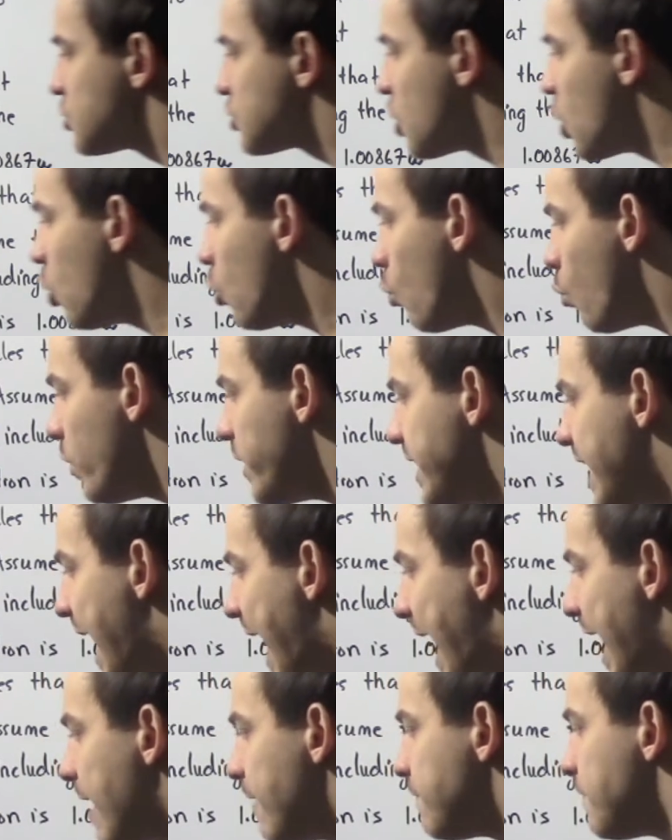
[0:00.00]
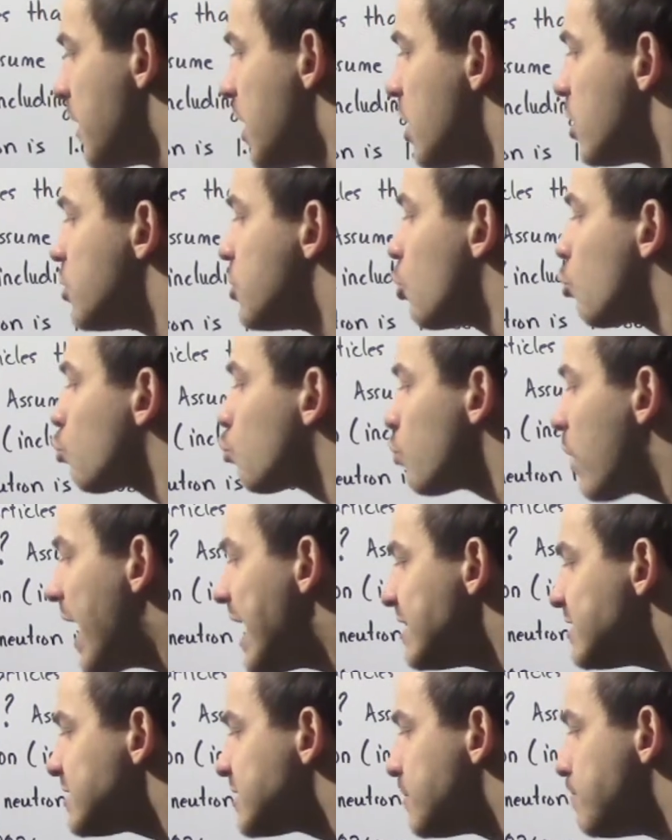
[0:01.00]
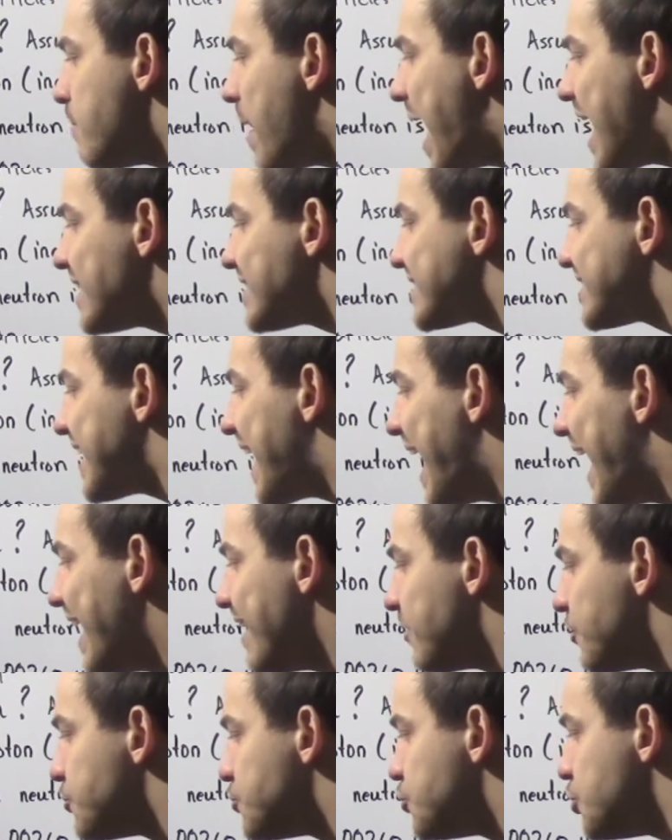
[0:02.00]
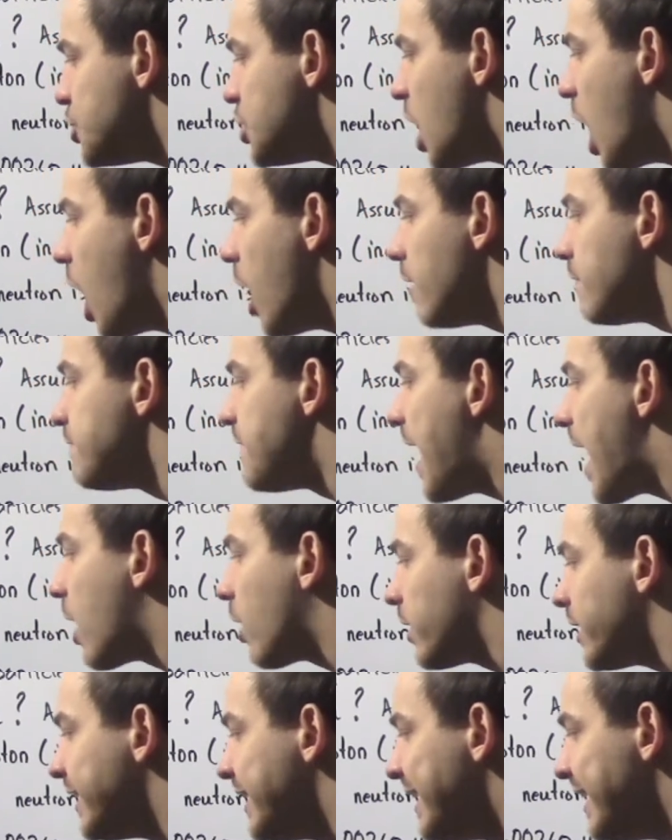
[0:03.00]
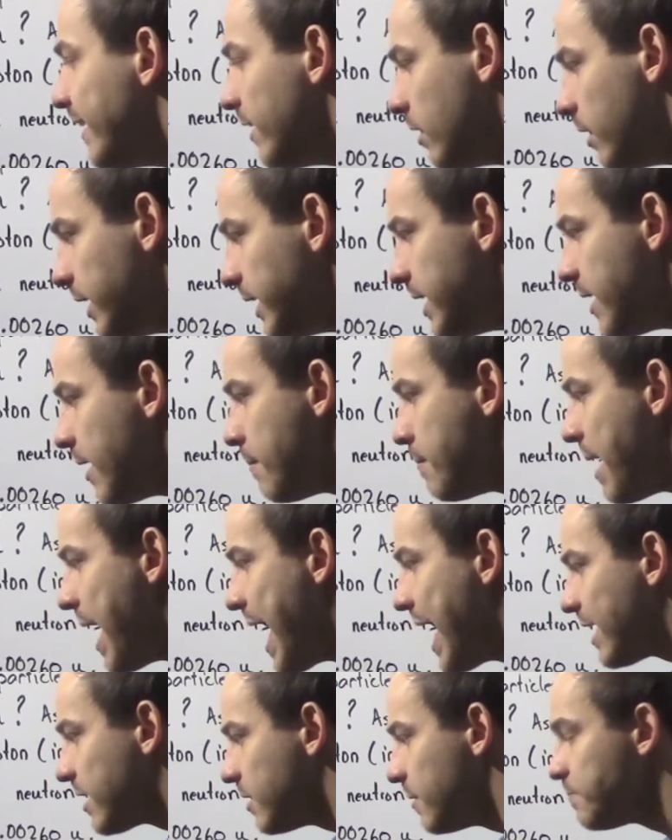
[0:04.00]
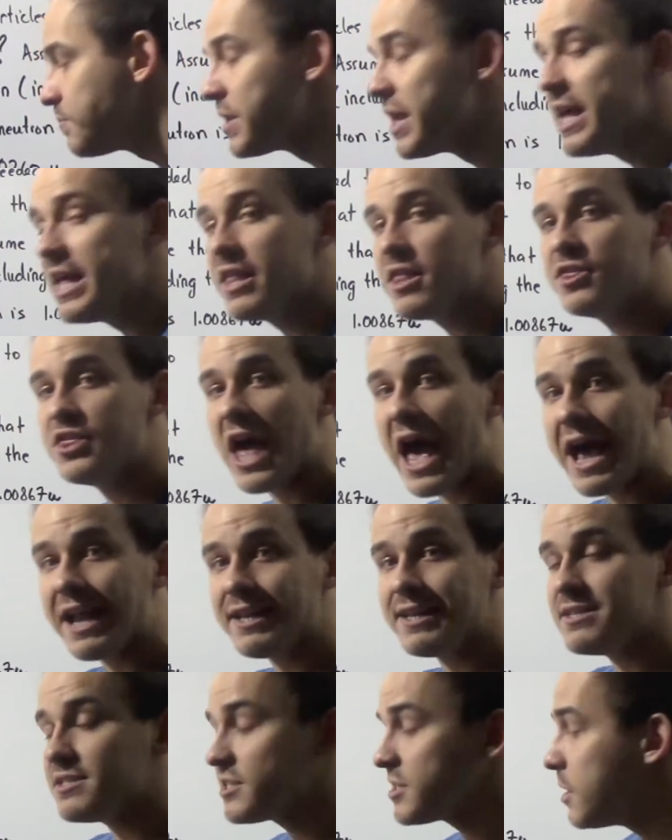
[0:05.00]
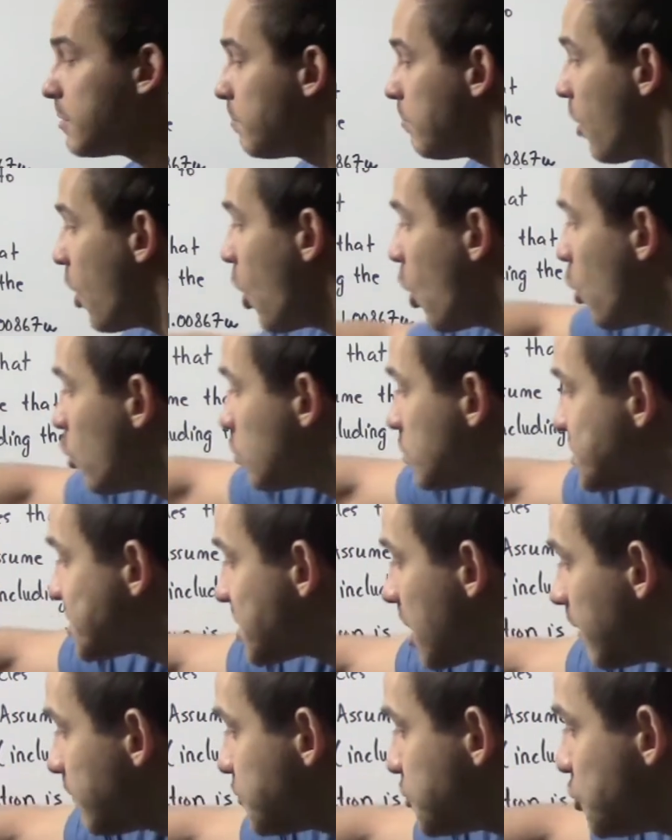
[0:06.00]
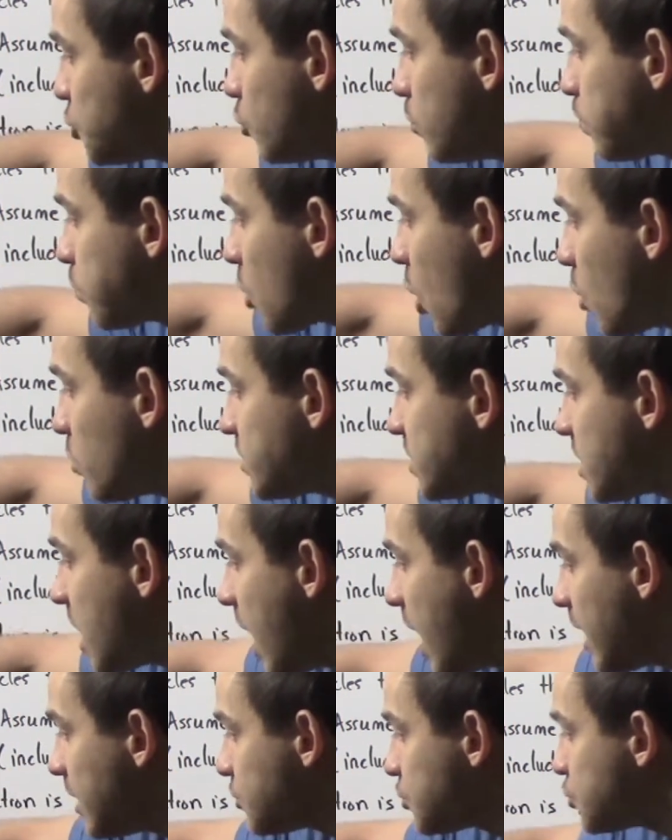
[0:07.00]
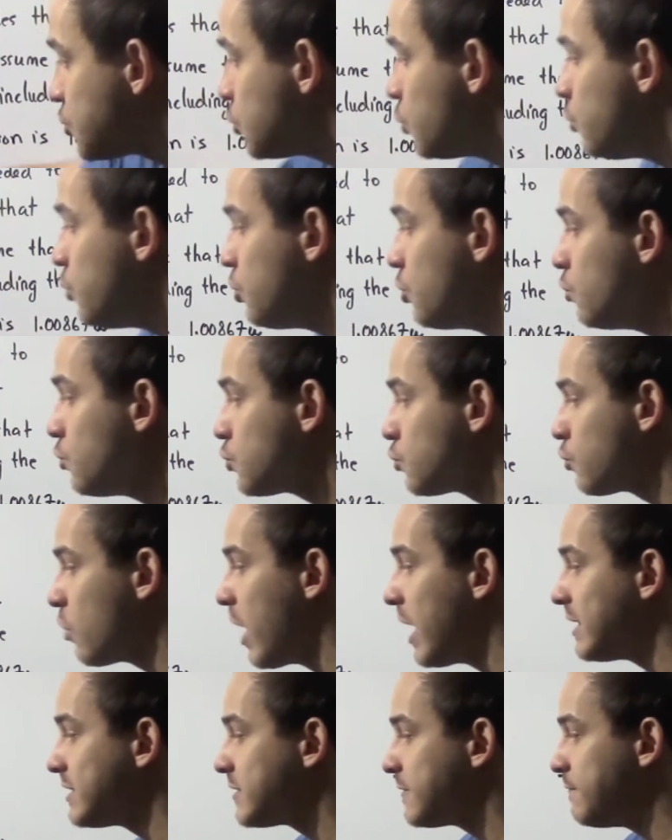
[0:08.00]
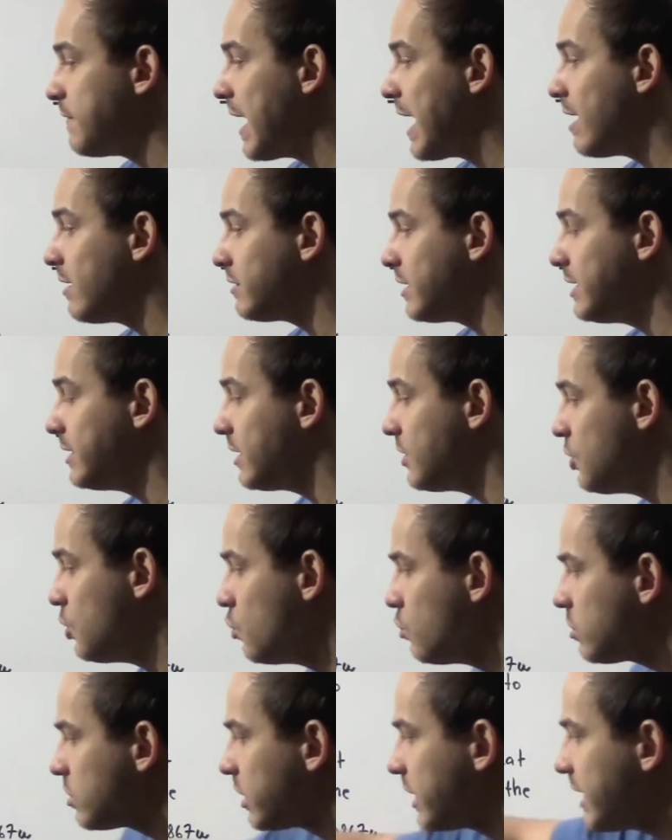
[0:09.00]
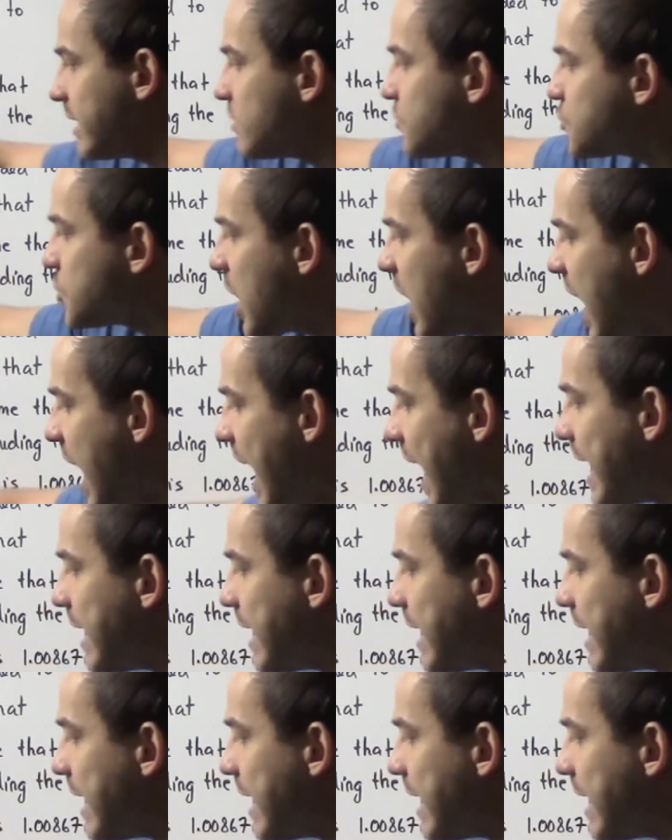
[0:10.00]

So we have the rest mass energy of our helium atom that is composed of 2 protons, 2 neutrons found in the nucleus,